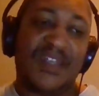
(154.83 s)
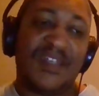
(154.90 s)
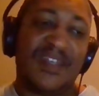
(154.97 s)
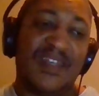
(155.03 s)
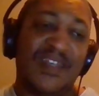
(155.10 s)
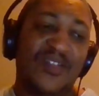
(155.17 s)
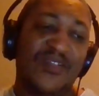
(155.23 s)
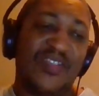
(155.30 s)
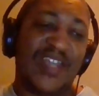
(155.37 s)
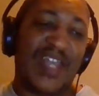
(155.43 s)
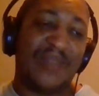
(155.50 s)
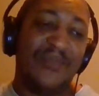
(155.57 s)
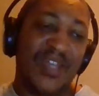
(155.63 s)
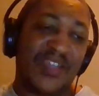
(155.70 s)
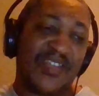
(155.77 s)
use a
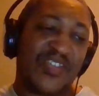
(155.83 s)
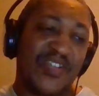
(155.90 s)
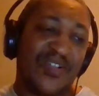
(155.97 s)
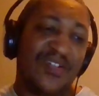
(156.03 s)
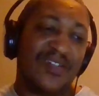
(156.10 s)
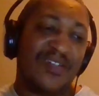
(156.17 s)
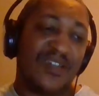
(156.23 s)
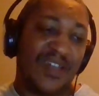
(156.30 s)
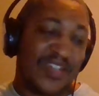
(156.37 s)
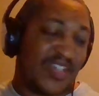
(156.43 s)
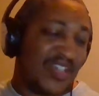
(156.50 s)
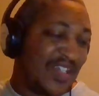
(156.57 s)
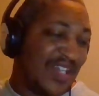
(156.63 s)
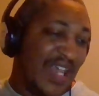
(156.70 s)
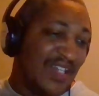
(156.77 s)
mixer, a
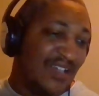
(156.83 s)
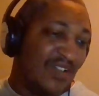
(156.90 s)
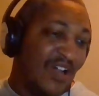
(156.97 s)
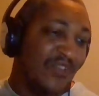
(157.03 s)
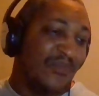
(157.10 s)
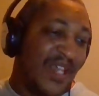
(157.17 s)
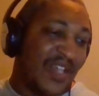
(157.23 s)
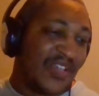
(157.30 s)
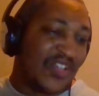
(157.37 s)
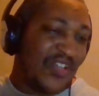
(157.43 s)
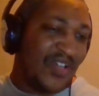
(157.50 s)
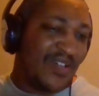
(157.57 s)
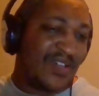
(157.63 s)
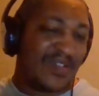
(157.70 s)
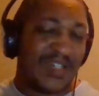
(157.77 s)
standalone
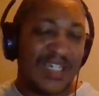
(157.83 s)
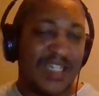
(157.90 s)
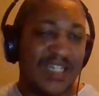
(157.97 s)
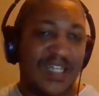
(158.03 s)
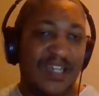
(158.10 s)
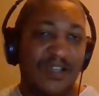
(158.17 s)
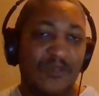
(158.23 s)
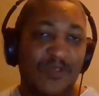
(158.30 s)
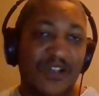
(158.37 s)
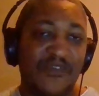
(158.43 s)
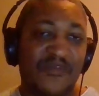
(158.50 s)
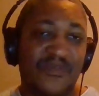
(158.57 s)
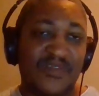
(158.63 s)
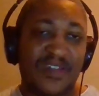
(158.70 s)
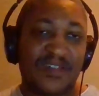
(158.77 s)
mixer with
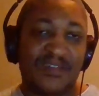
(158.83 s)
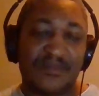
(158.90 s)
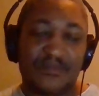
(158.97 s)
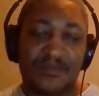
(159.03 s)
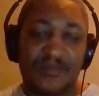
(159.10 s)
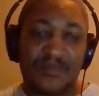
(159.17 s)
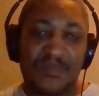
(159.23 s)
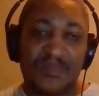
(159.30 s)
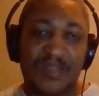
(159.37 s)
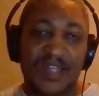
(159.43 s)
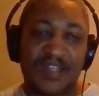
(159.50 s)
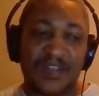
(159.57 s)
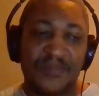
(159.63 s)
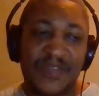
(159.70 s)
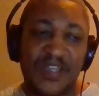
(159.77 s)
a
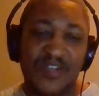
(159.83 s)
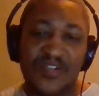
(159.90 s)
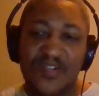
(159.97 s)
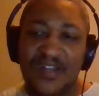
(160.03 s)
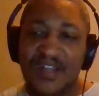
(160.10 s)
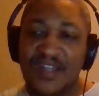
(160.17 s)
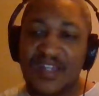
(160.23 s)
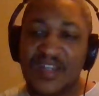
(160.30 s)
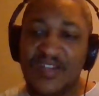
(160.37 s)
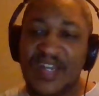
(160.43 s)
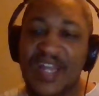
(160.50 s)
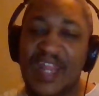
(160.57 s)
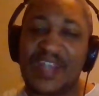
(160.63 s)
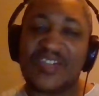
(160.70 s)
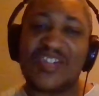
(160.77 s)
computer, you need
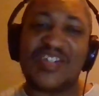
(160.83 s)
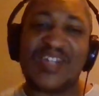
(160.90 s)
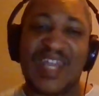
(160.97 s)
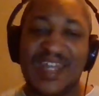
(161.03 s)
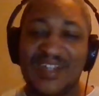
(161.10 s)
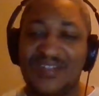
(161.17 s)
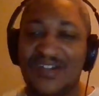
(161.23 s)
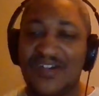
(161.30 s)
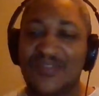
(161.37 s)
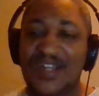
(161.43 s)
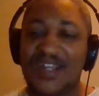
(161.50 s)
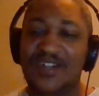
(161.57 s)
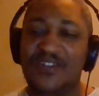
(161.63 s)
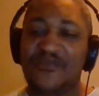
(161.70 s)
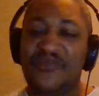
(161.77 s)
a standalone
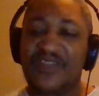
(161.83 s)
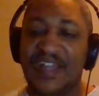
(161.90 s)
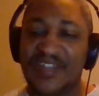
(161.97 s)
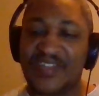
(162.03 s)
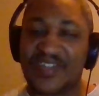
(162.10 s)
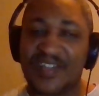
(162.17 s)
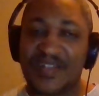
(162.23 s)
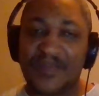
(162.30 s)
interface.